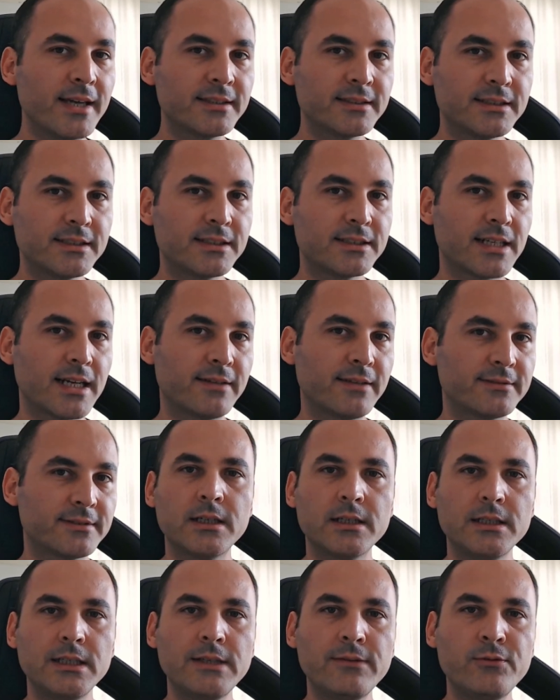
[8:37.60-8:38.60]
the
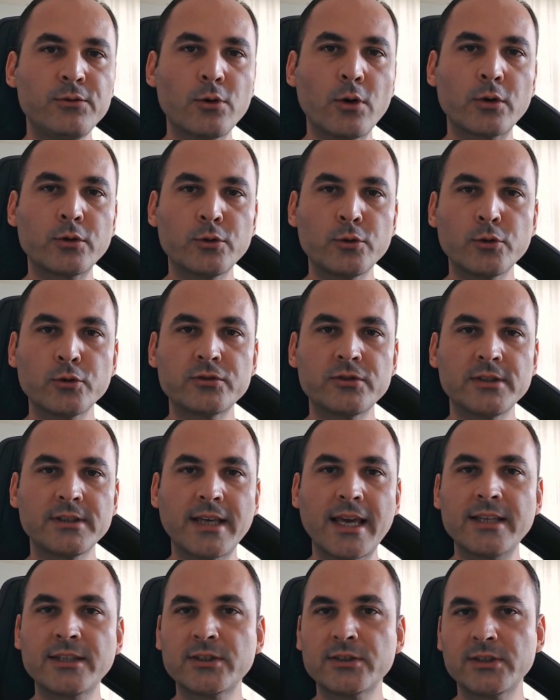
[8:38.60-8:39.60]
craft. If you're using
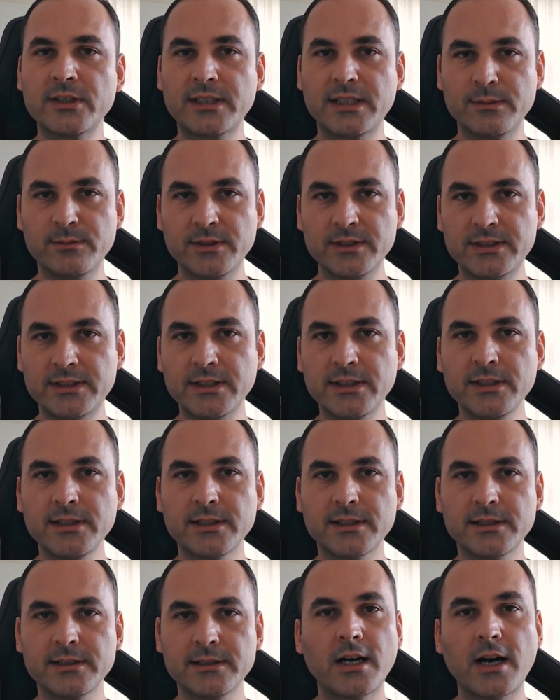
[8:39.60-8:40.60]
a tricky
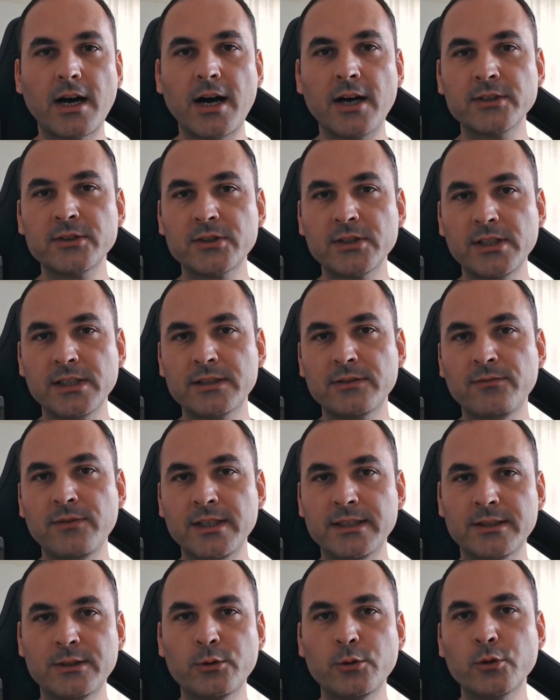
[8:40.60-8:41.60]
material, honor it
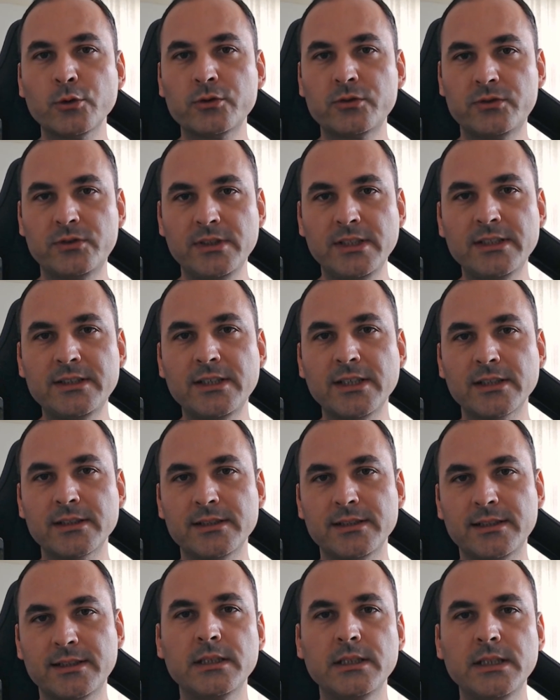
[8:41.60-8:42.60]
with good
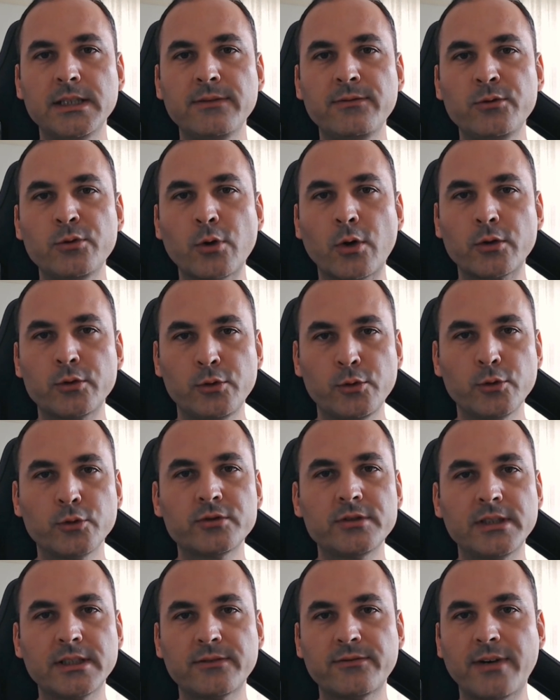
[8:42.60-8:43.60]
detailing. If you're
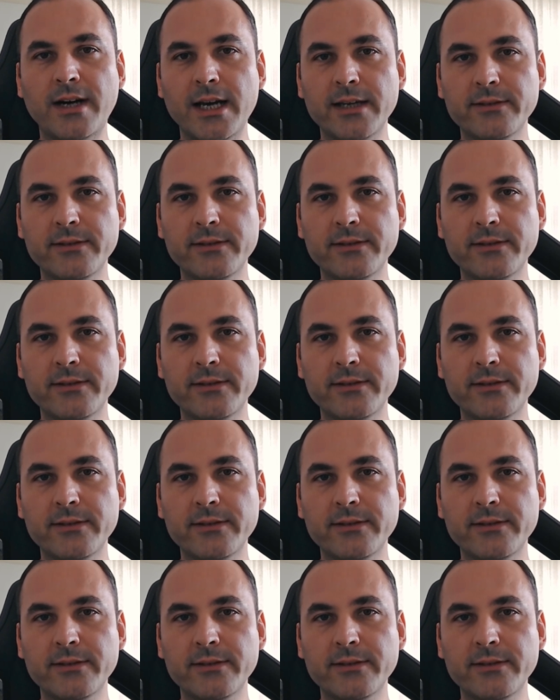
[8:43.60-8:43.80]
using pipe,